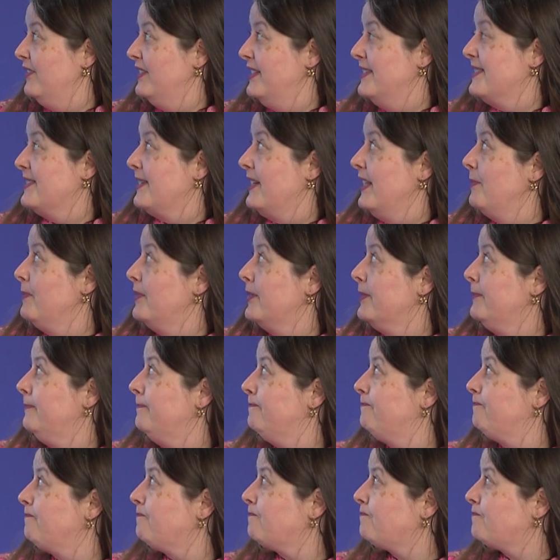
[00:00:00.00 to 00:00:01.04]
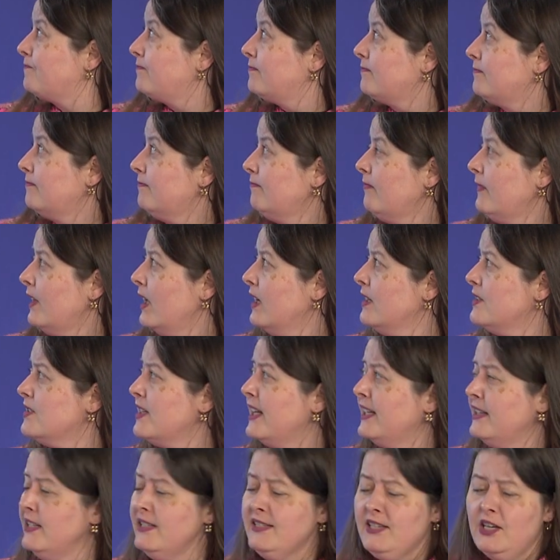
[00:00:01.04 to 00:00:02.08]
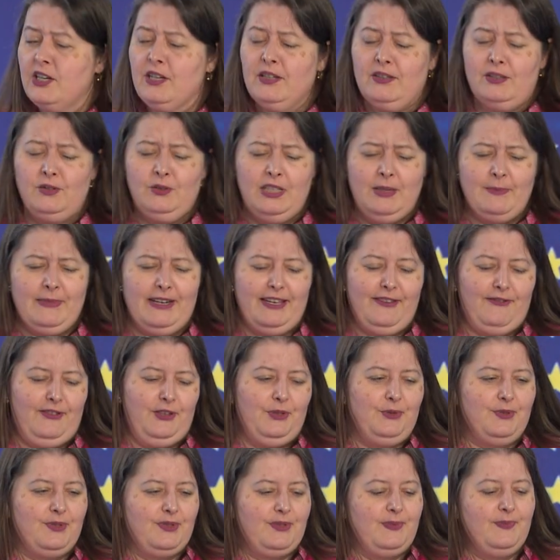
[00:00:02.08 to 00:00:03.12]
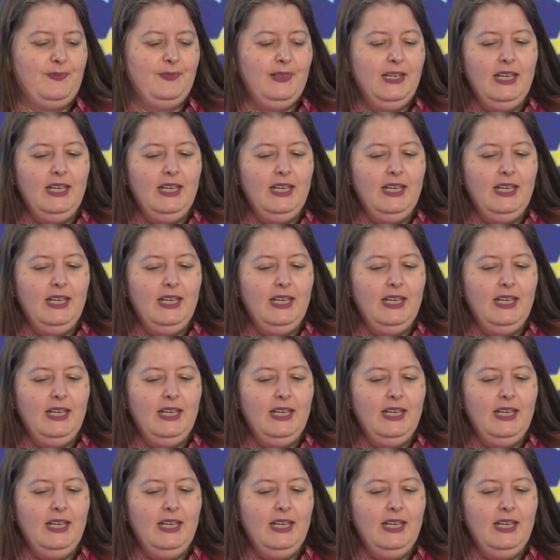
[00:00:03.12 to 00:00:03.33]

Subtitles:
disclaimer that these are only my views.